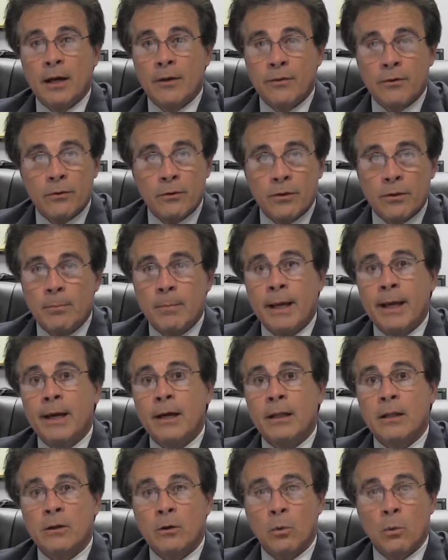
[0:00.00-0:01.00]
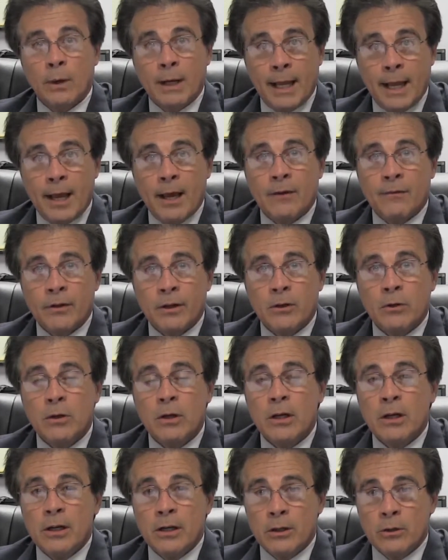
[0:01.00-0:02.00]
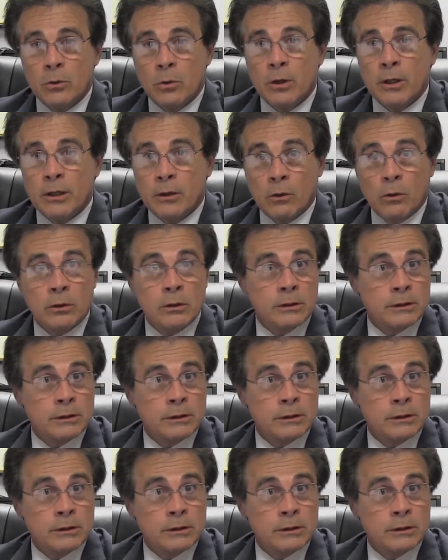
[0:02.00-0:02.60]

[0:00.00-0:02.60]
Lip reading: through the mail or what have you or